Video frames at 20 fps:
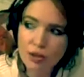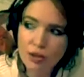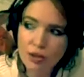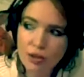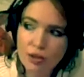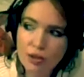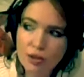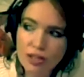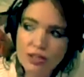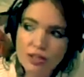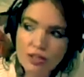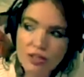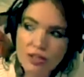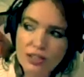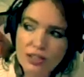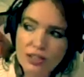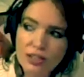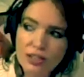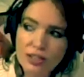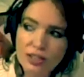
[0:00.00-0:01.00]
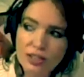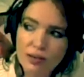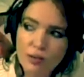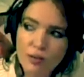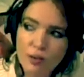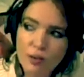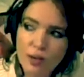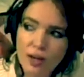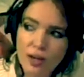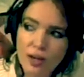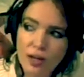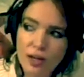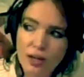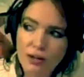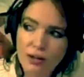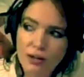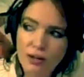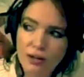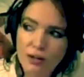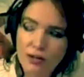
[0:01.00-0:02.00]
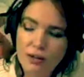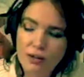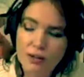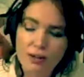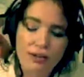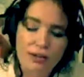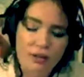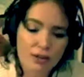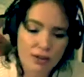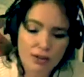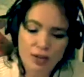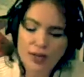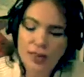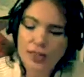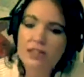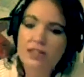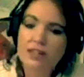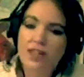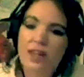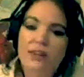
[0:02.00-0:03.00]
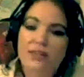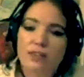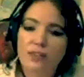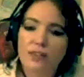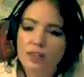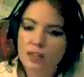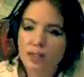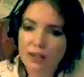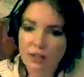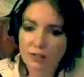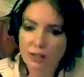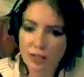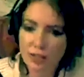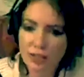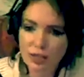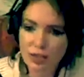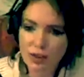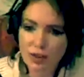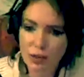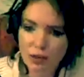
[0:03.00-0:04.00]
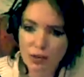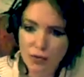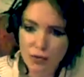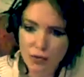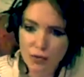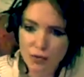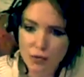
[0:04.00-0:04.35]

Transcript: this is when things never really resolve.